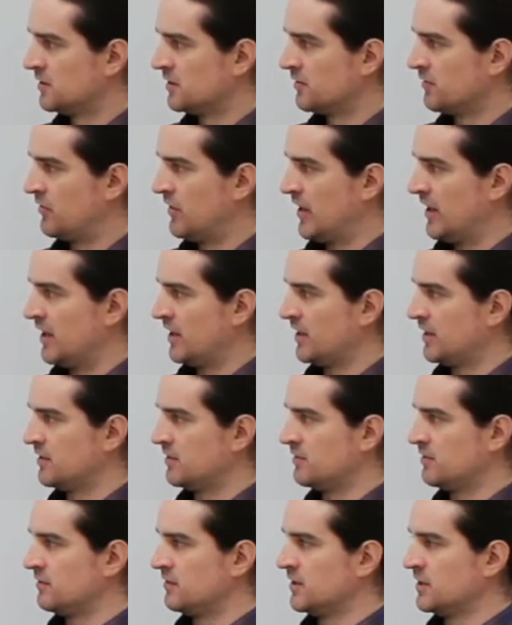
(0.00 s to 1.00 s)

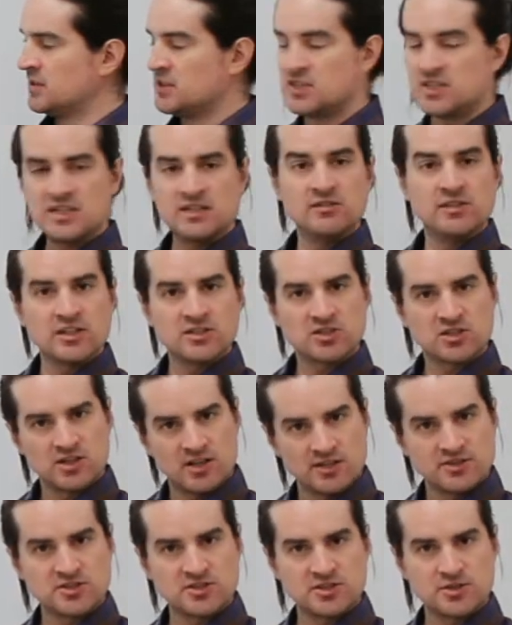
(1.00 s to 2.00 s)
then indeed that's a
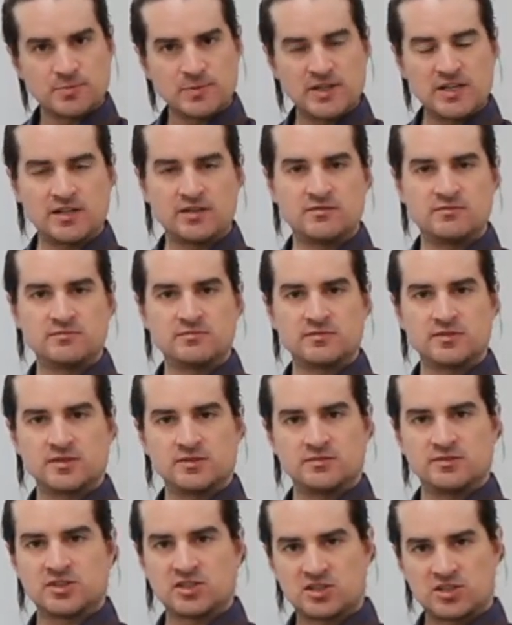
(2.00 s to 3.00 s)
constant speed.
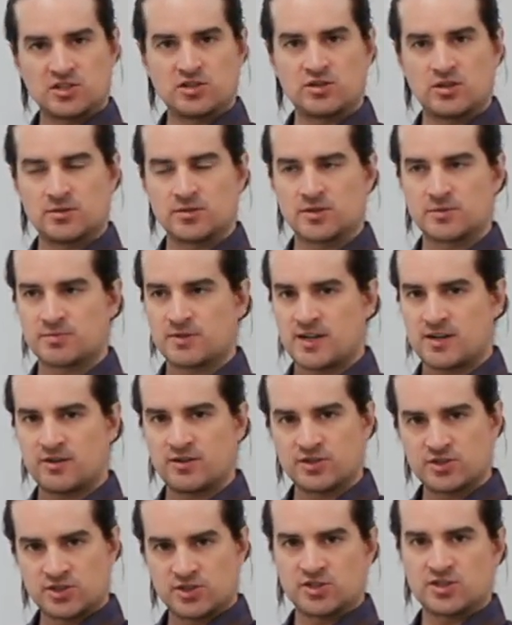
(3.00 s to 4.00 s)
60 kilometers per
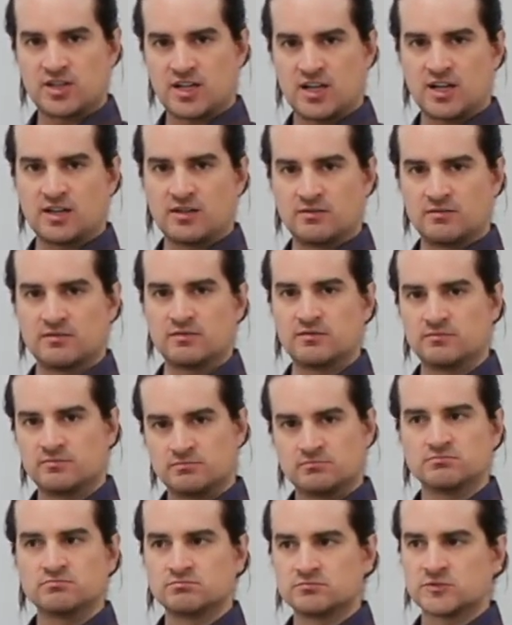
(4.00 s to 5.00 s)
hour is just staying
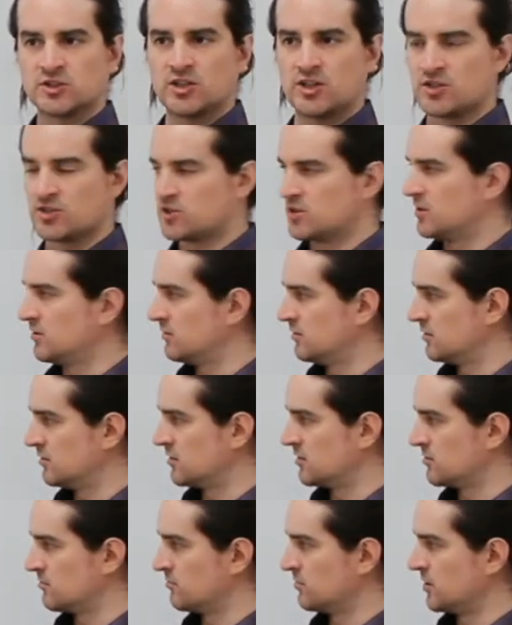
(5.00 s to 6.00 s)
constant.
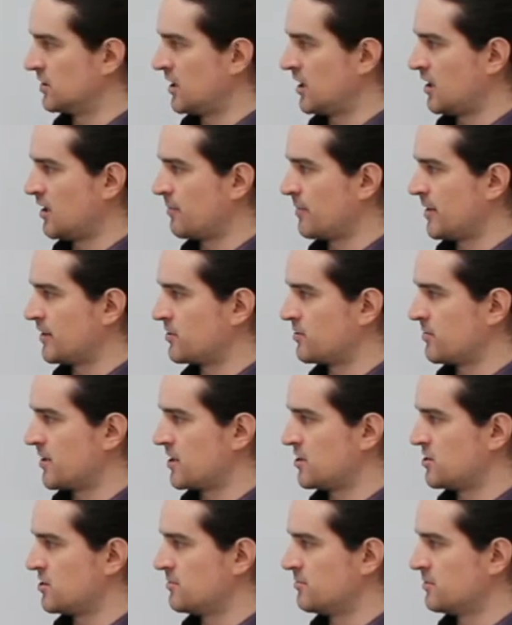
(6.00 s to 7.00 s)
Doesn't really care about
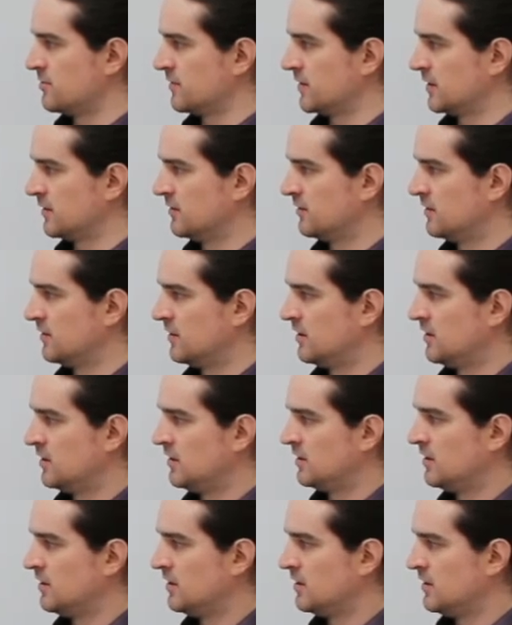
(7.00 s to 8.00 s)
direction
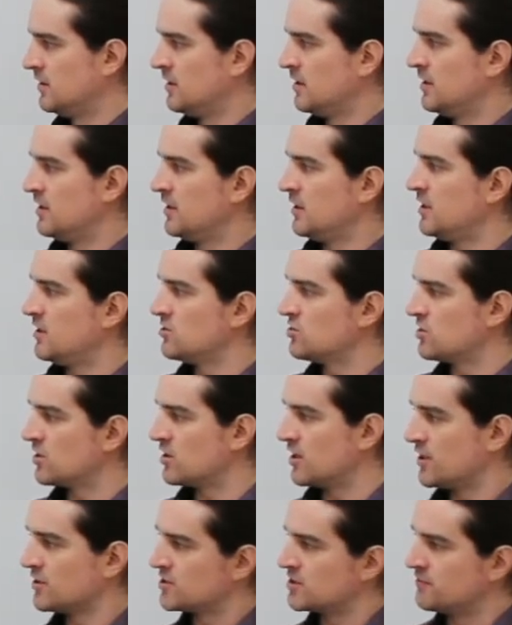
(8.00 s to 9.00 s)
Is it a
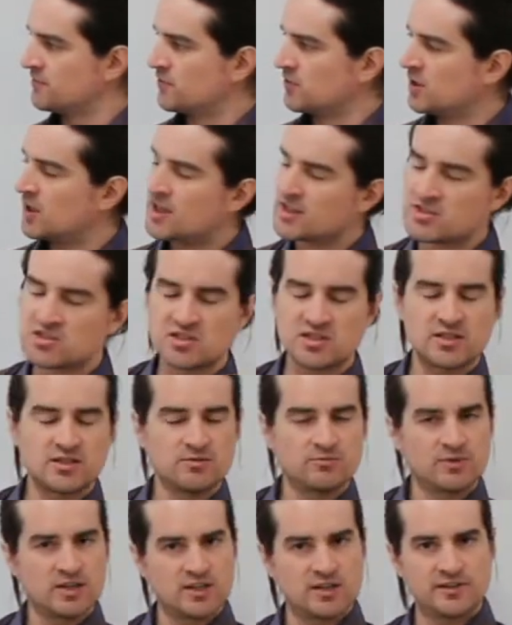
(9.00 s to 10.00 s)
constant
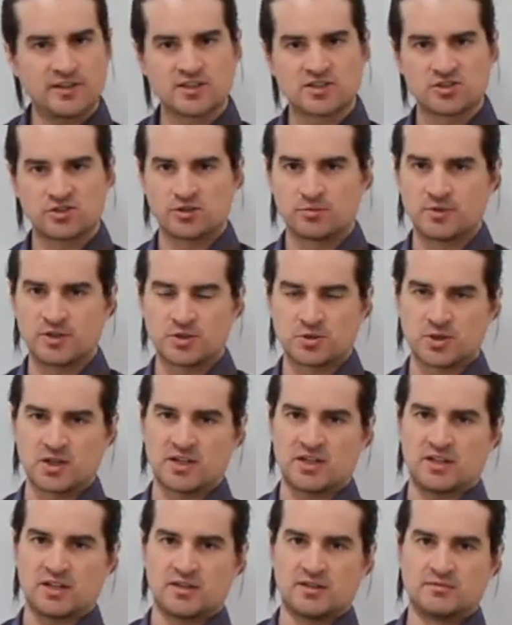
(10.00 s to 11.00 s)
velocity? Well, that's a little bit
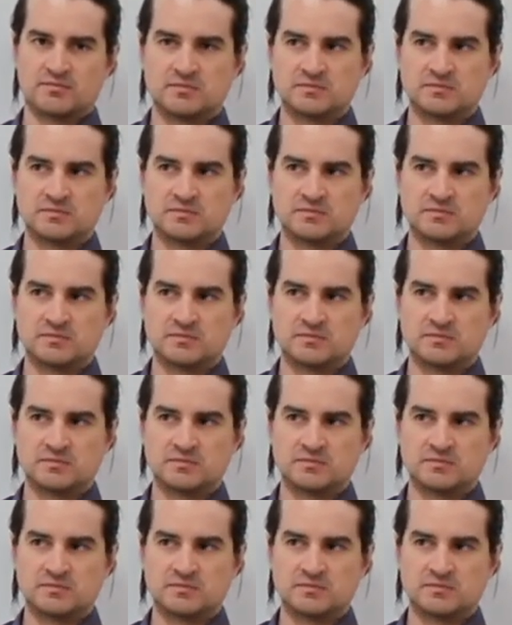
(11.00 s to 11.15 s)
trickier.